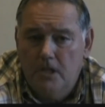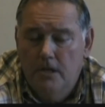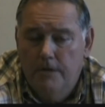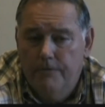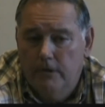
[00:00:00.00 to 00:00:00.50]

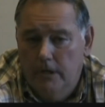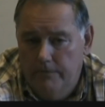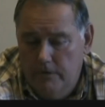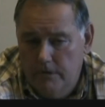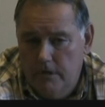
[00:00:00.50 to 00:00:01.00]
different
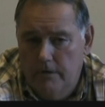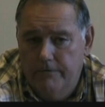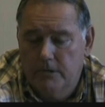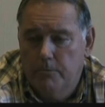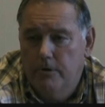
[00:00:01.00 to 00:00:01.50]
levels of
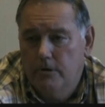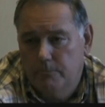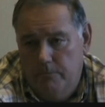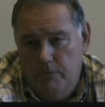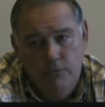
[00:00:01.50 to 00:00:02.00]
experience,
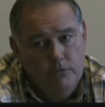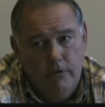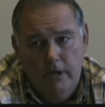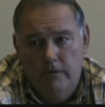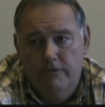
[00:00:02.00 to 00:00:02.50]
but most
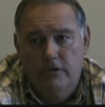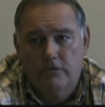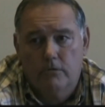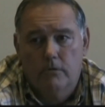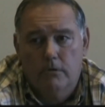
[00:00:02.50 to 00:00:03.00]
right out of flight
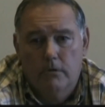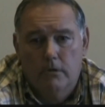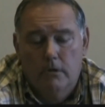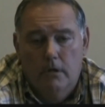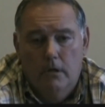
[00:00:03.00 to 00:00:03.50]
school.
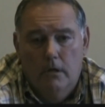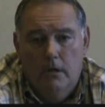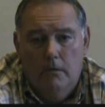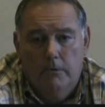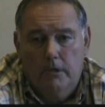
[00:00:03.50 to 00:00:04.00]

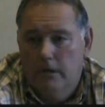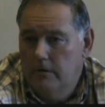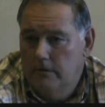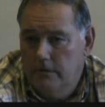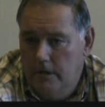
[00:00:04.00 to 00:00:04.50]
But the
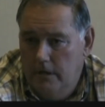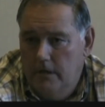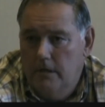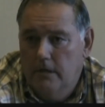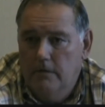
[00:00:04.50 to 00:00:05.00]
gunners, they
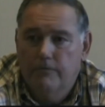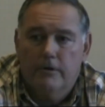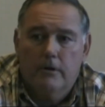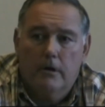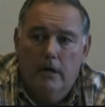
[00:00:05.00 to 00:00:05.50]

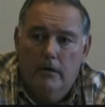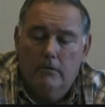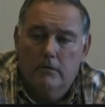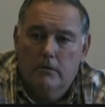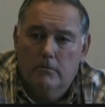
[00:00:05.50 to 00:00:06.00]
figured it
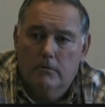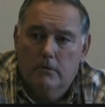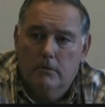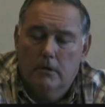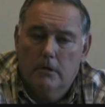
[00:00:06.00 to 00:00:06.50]
out. So
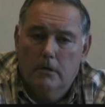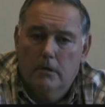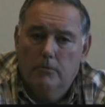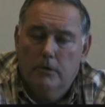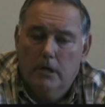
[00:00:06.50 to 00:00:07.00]

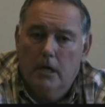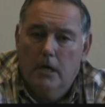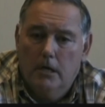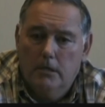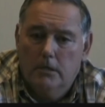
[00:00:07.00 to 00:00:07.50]
they were the
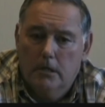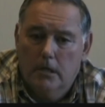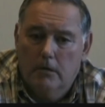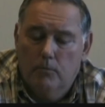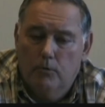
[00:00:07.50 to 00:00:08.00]
guys
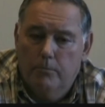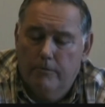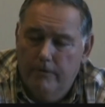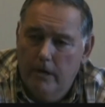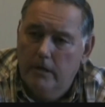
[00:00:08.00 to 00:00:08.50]
that would
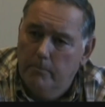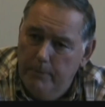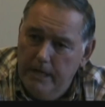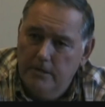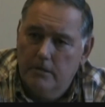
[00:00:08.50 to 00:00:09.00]
provide the
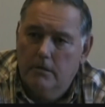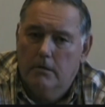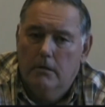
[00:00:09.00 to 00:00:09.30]
best